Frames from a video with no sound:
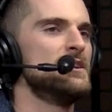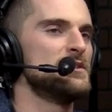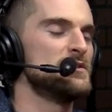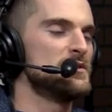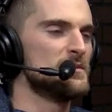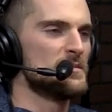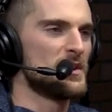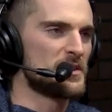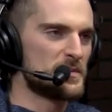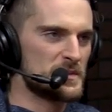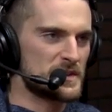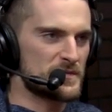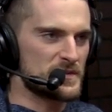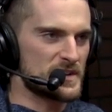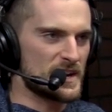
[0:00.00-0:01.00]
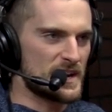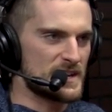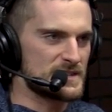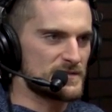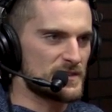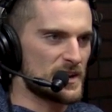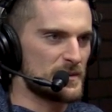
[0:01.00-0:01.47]
You do multiple different
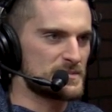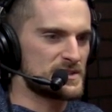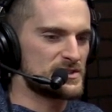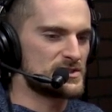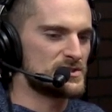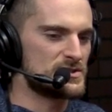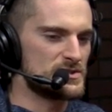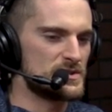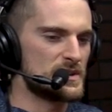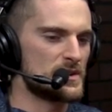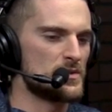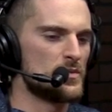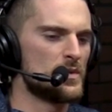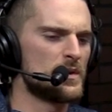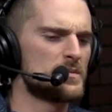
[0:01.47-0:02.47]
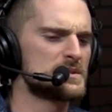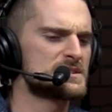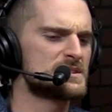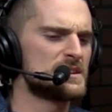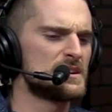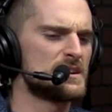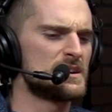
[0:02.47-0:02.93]
kinds of competition shooting. What
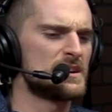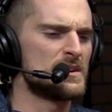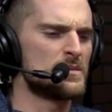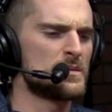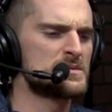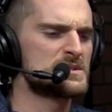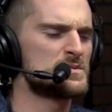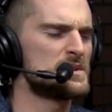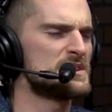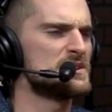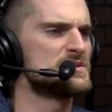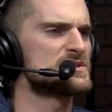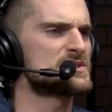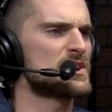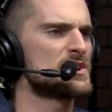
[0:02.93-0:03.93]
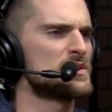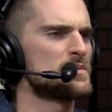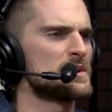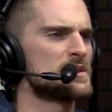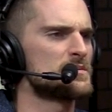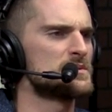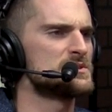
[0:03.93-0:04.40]
was the what was the one that you started
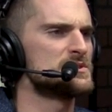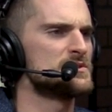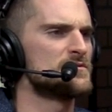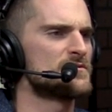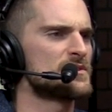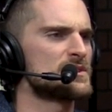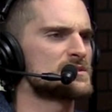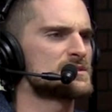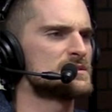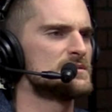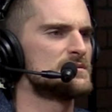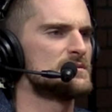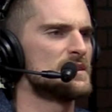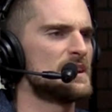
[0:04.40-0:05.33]
with? What did you do first?